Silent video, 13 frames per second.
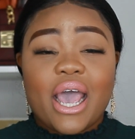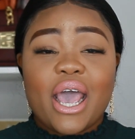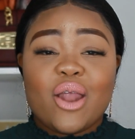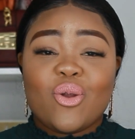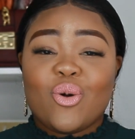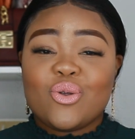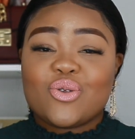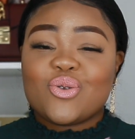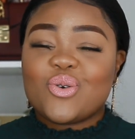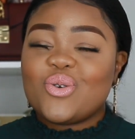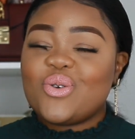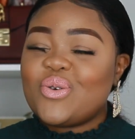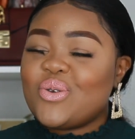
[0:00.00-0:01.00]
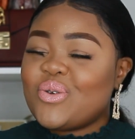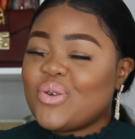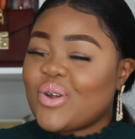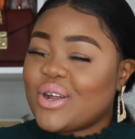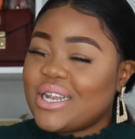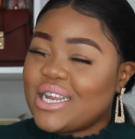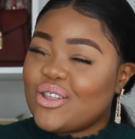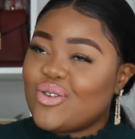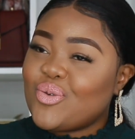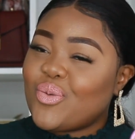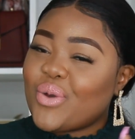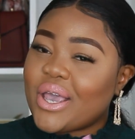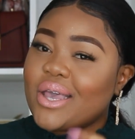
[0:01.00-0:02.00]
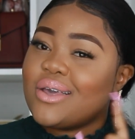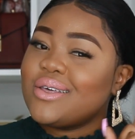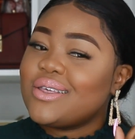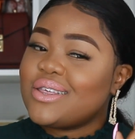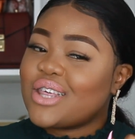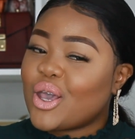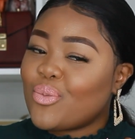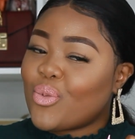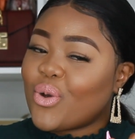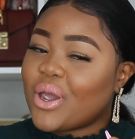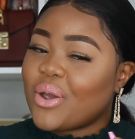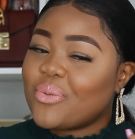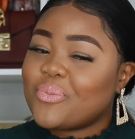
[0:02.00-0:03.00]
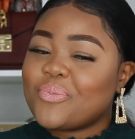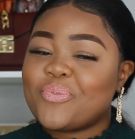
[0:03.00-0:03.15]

and also you do not need to wear shapewear.